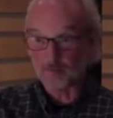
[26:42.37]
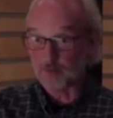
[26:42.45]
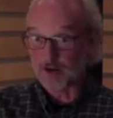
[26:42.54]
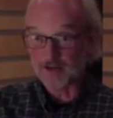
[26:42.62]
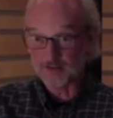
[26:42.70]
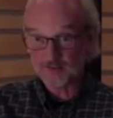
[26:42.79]

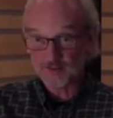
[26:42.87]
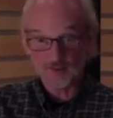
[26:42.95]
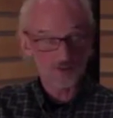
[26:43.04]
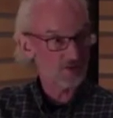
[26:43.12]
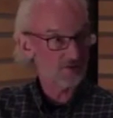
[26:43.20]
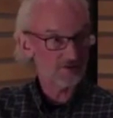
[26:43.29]
but
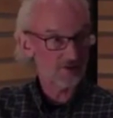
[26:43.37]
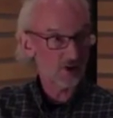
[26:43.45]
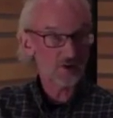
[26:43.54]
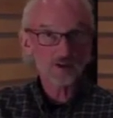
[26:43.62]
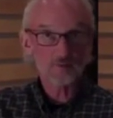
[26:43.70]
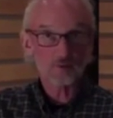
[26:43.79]
it's a
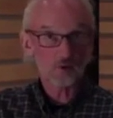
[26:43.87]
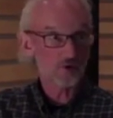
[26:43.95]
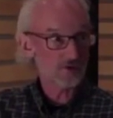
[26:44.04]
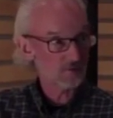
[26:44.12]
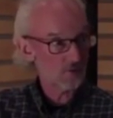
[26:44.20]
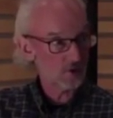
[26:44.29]
very
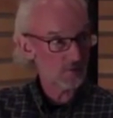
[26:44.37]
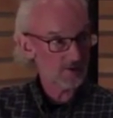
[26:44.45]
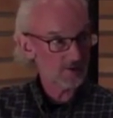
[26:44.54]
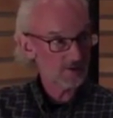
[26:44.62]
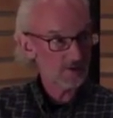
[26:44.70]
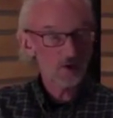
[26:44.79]
important
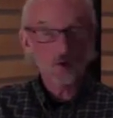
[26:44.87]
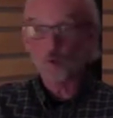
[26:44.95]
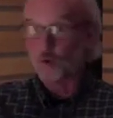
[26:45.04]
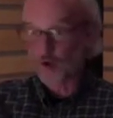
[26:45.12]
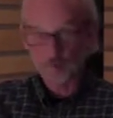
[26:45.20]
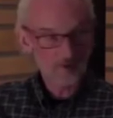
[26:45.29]
moment
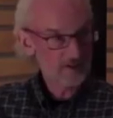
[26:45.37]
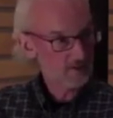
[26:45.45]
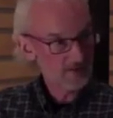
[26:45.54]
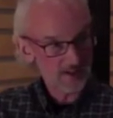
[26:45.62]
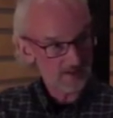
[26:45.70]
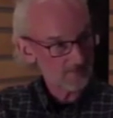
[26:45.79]
where I bring
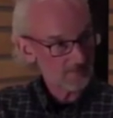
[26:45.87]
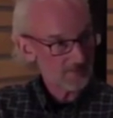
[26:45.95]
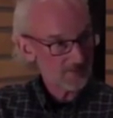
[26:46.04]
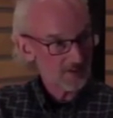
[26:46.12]
them in.